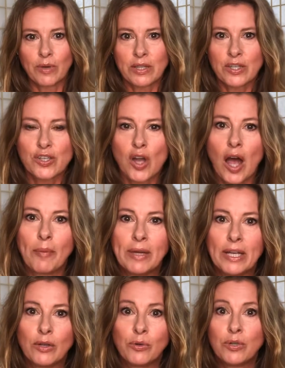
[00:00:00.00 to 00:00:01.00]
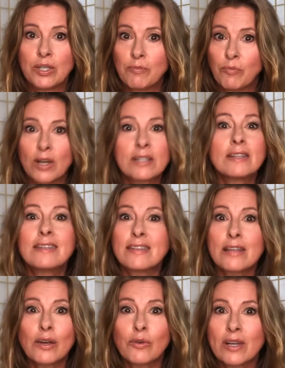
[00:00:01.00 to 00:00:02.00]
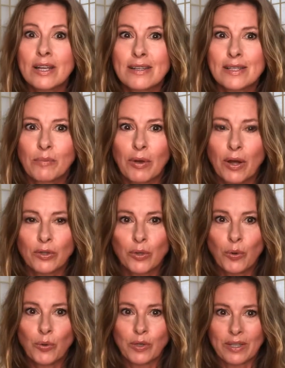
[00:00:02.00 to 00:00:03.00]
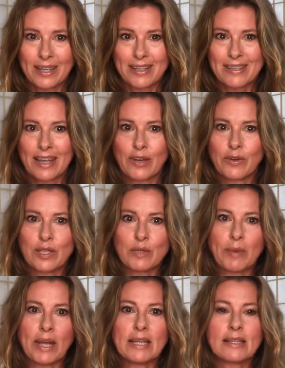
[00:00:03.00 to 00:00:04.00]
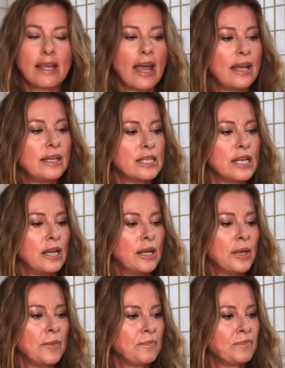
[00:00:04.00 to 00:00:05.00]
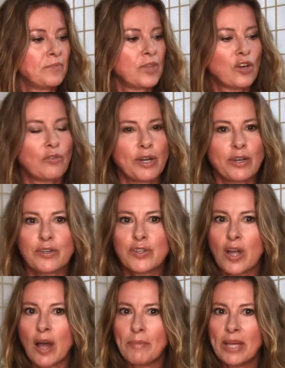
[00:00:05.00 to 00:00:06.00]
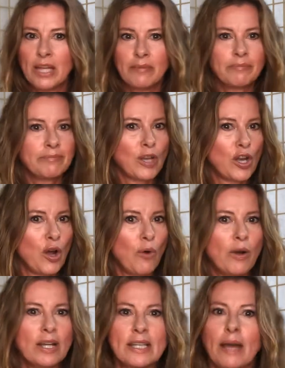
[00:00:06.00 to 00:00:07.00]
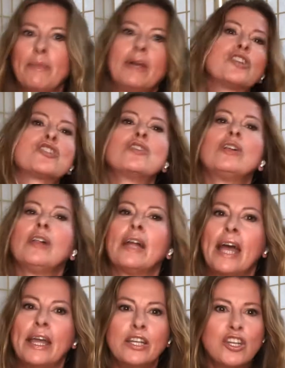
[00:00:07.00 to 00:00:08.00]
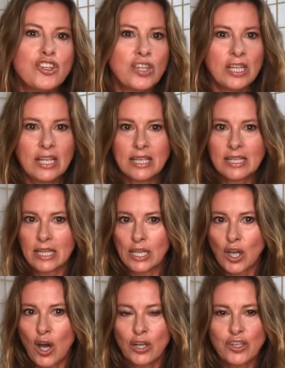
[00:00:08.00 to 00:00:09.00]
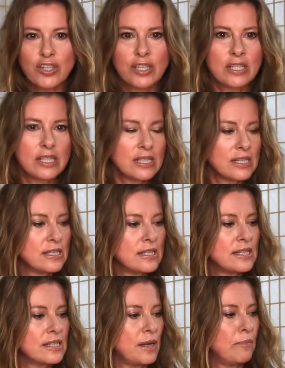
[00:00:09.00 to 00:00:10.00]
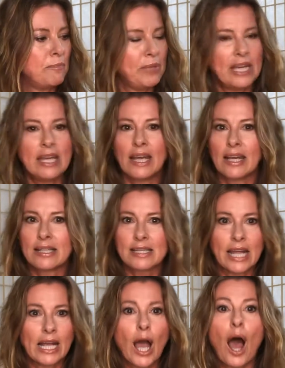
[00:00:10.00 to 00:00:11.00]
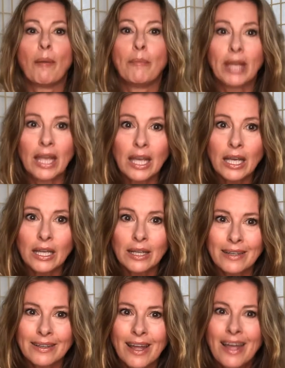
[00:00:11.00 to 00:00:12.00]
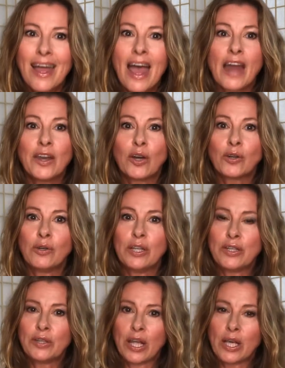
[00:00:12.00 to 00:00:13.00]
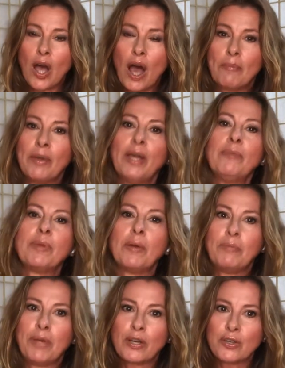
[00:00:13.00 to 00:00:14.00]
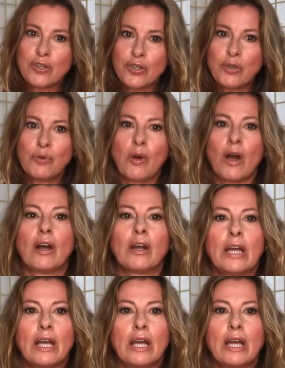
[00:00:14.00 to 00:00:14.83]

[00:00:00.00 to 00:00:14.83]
a shaman who wasn't serious about holding sacred space. And critters come in, lower dimensional energies and consciousnesses and beings, they come in. And not only do they come in, but because you are